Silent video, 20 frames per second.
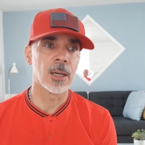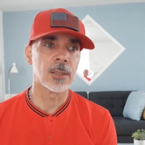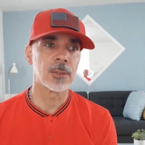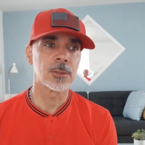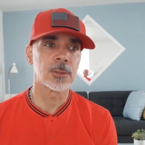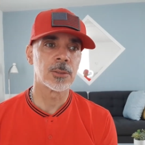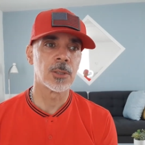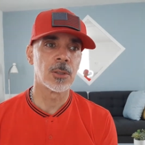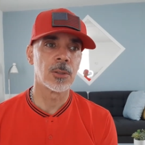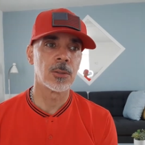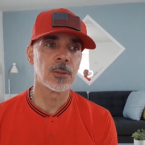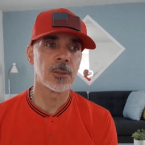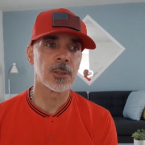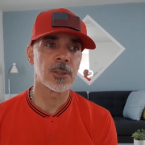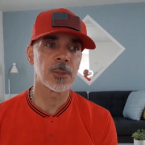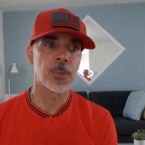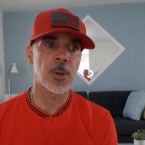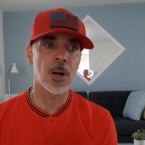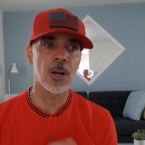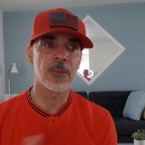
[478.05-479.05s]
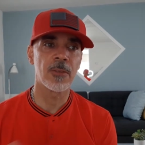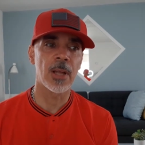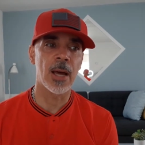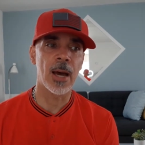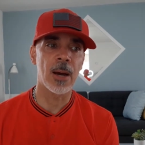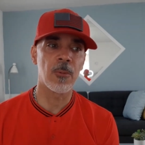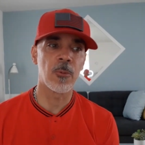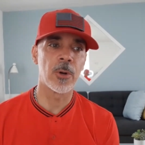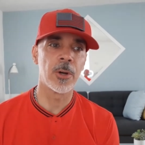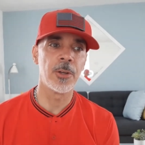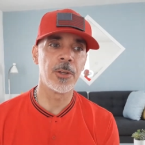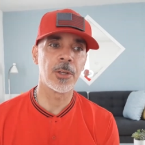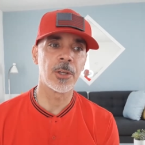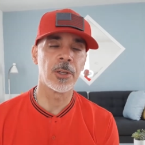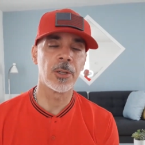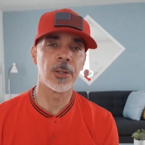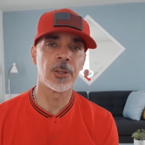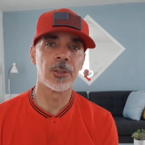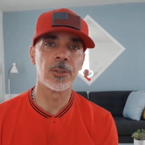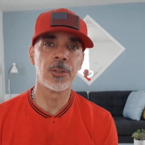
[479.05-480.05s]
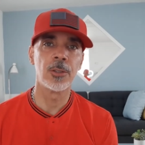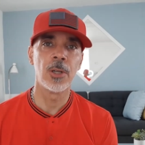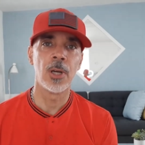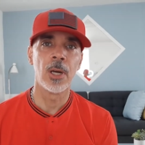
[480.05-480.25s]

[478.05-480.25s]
So there's a part of the app where you can